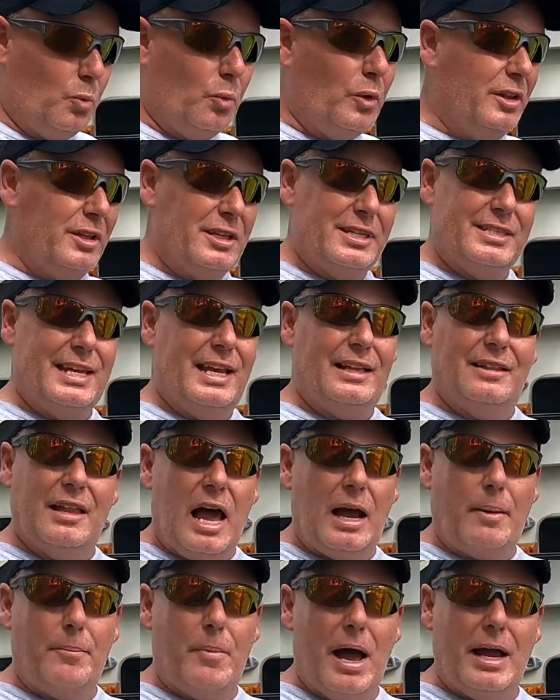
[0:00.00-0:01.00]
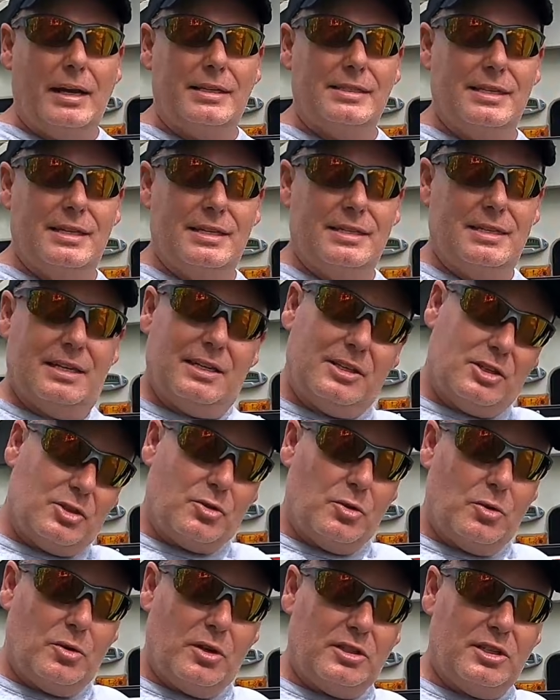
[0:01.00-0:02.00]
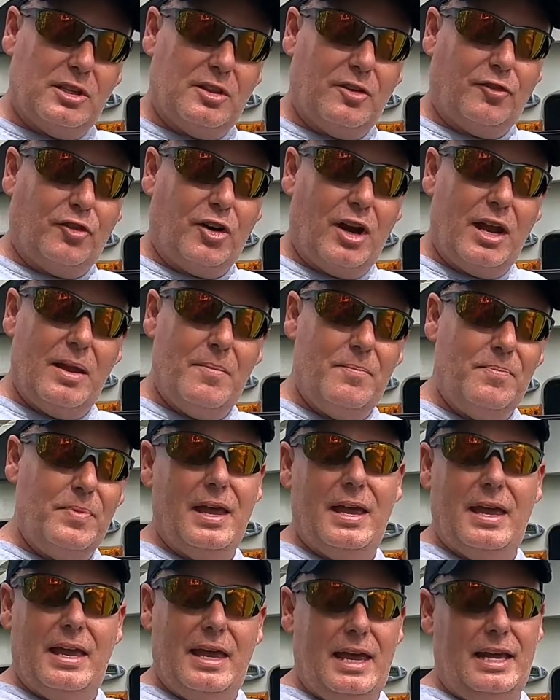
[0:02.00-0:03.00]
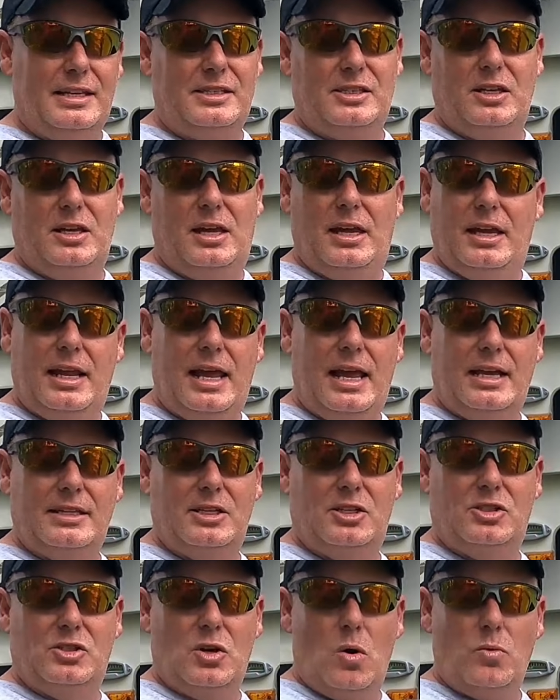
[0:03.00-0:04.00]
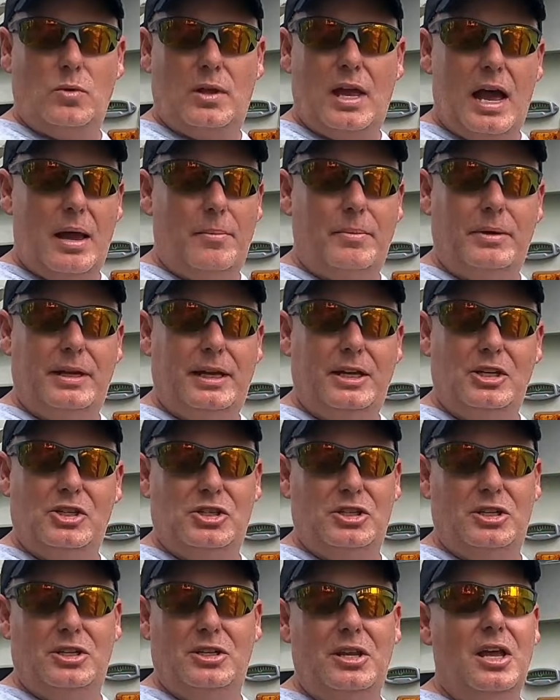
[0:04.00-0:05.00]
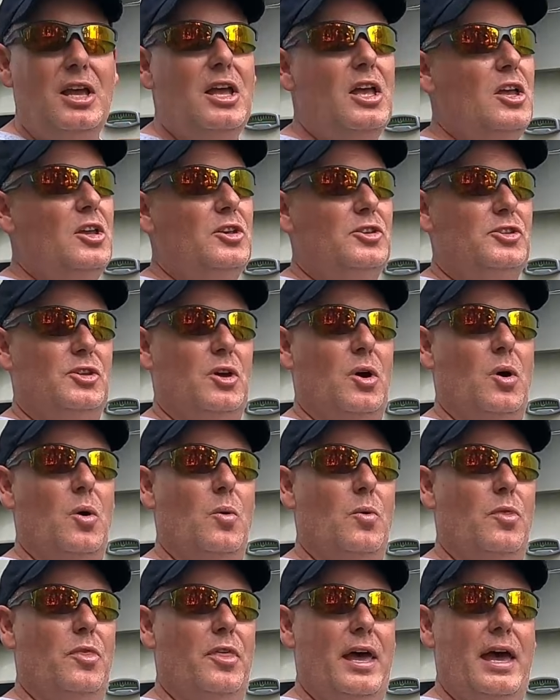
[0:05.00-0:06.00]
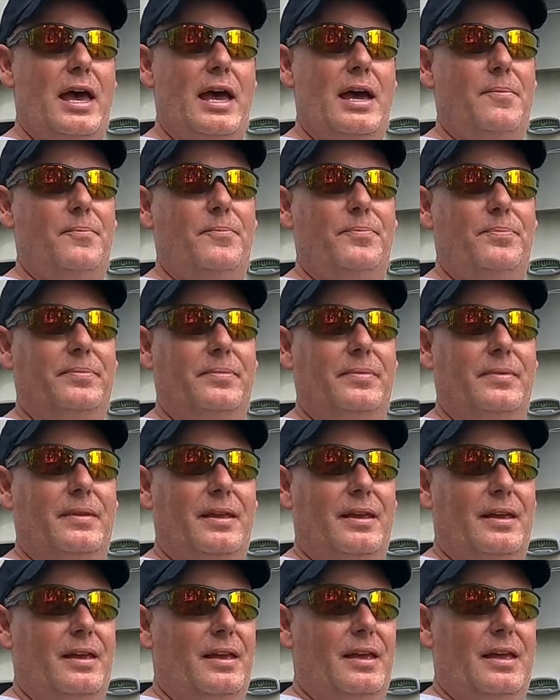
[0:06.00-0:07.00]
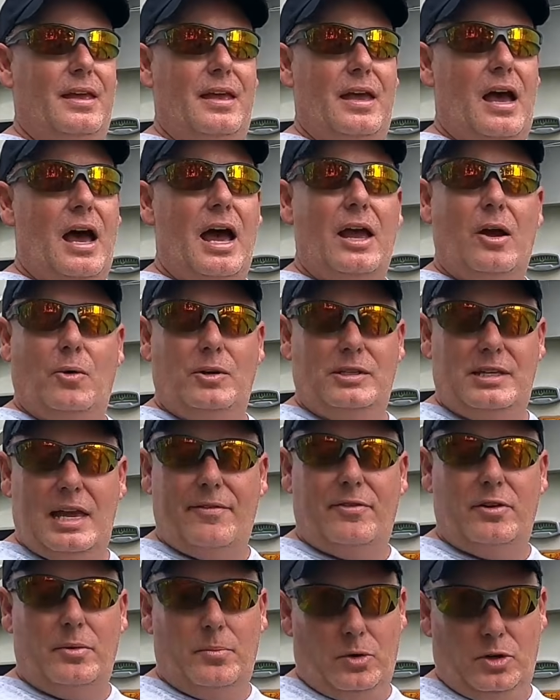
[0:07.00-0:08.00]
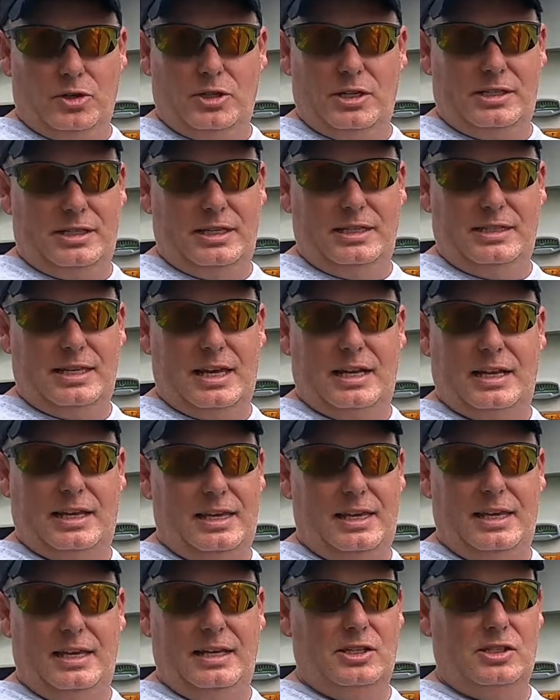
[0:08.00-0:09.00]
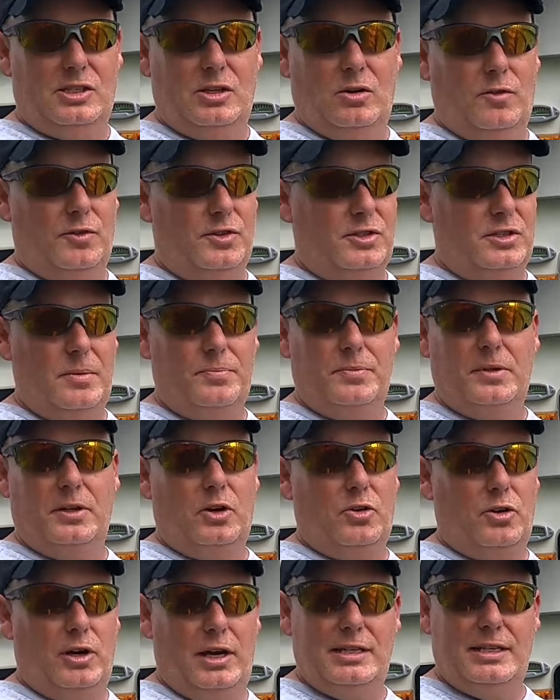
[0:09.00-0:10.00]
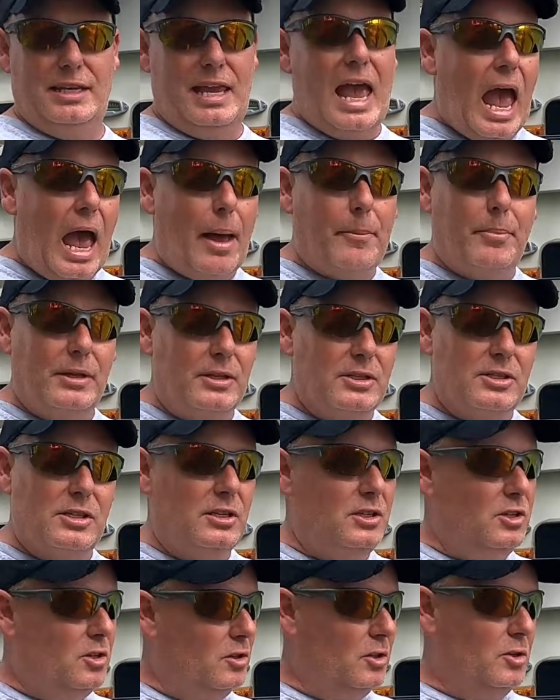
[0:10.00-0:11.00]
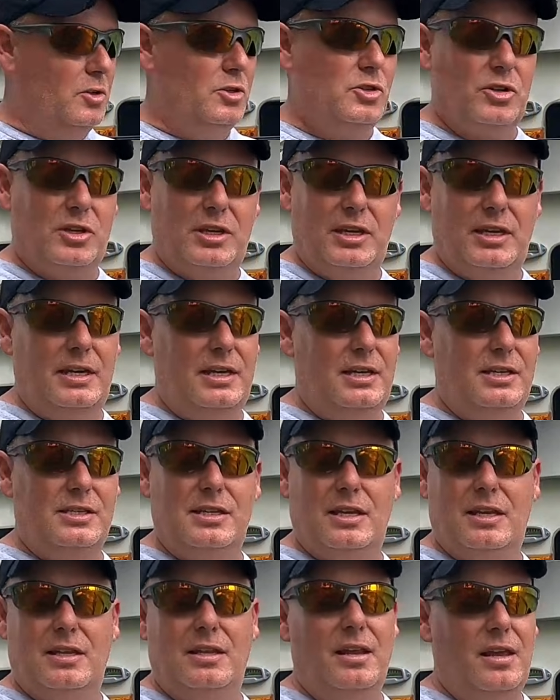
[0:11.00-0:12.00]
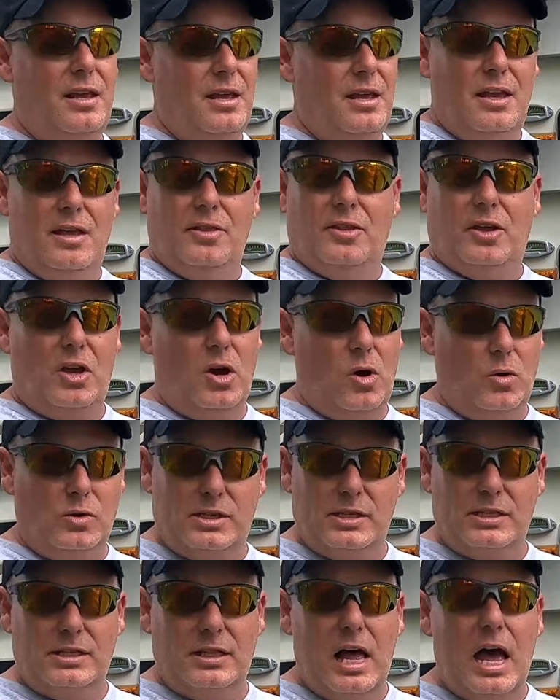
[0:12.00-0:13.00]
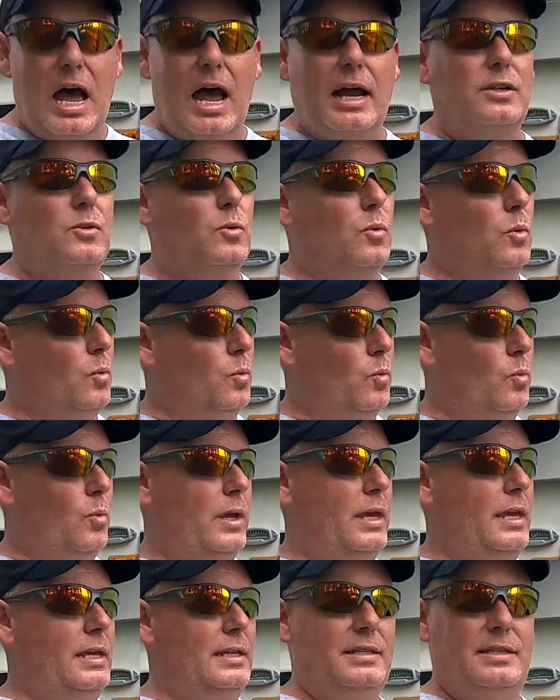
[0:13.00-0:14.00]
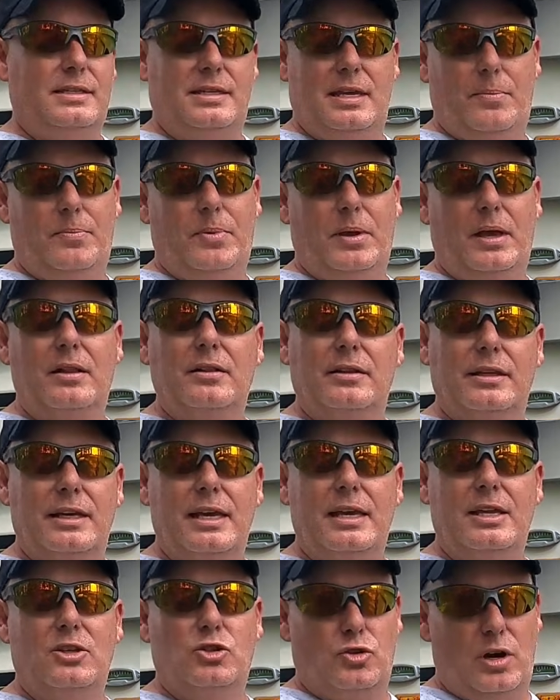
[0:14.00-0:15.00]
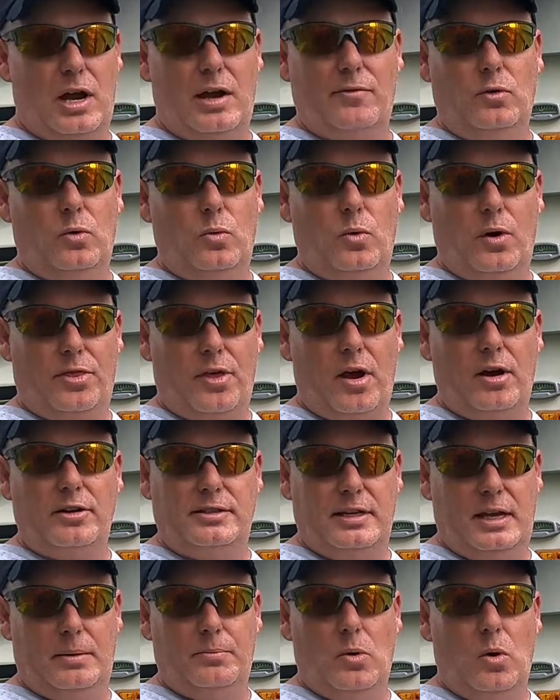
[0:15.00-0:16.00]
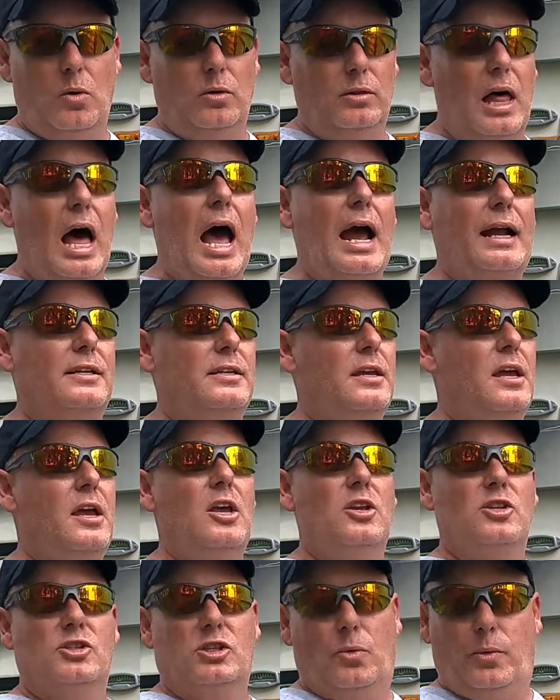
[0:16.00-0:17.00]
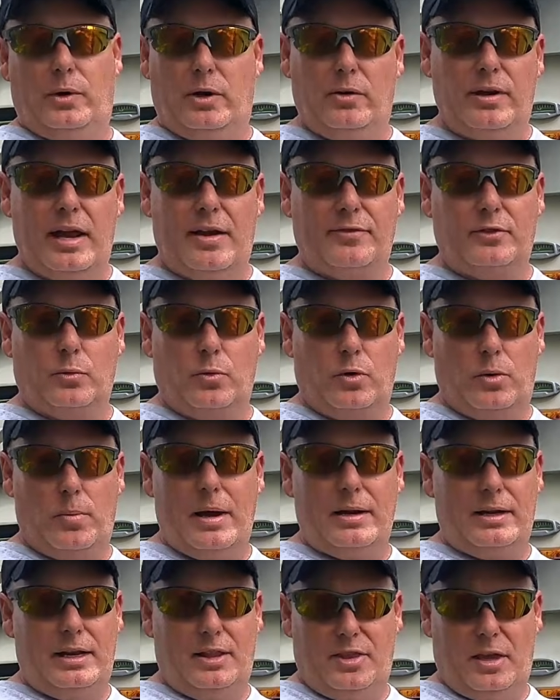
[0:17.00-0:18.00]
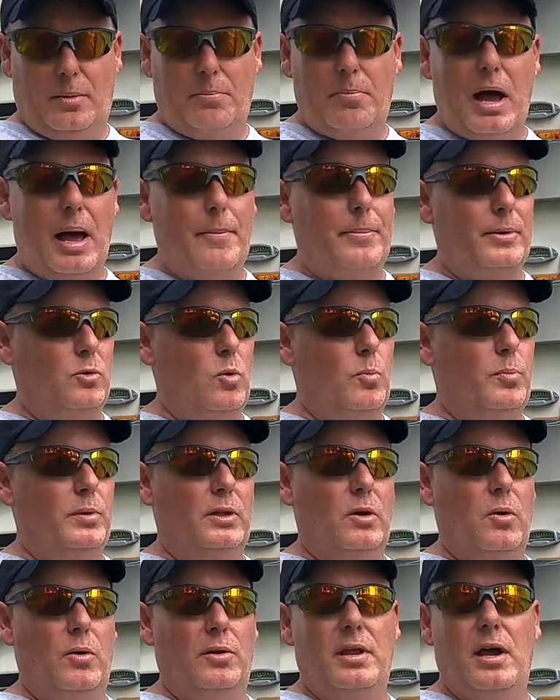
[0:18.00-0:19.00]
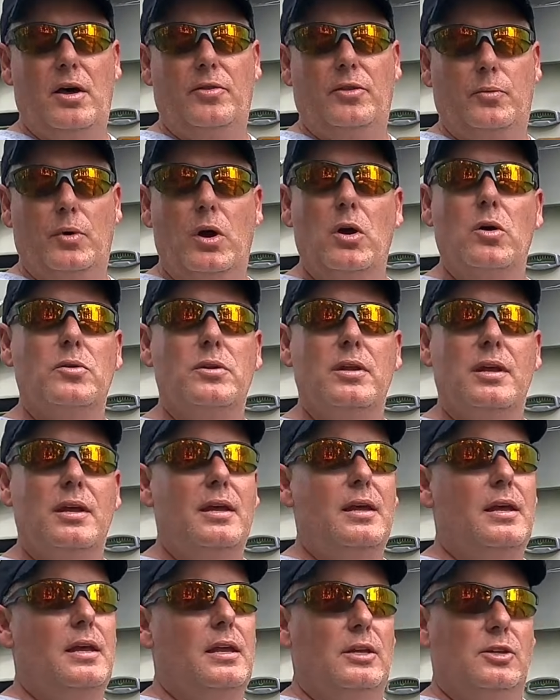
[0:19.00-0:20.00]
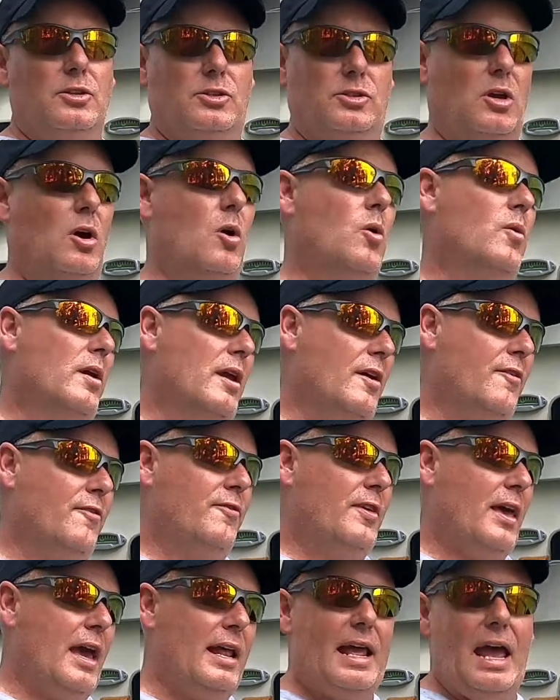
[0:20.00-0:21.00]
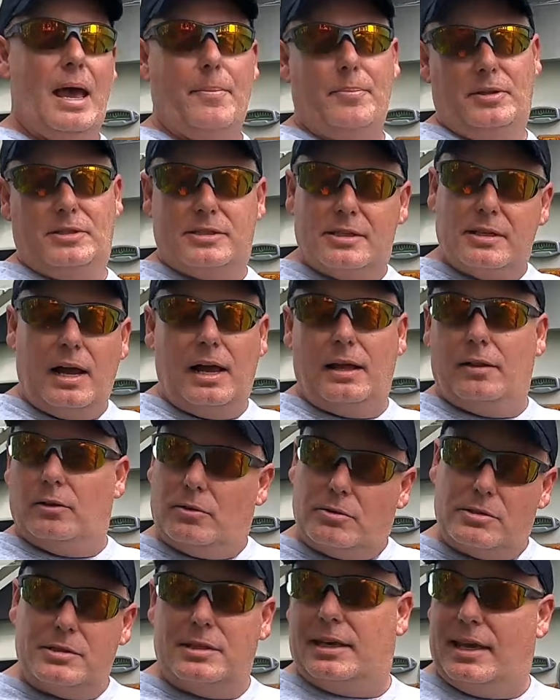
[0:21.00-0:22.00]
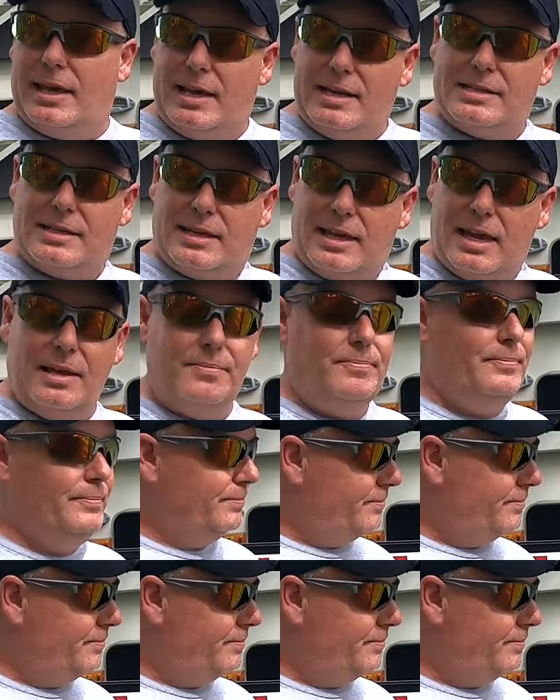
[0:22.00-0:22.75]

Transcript: real estate lock boxes and screwed it to the frame. It has its own combination so that I always have an emergency set of keys. So if something crazy happens and you lose your keys and the coach is locked, we typically travel with our deadbolt locked, so we don't have to worry about anything popping open going down the road. So if that happens and I lose the keys again,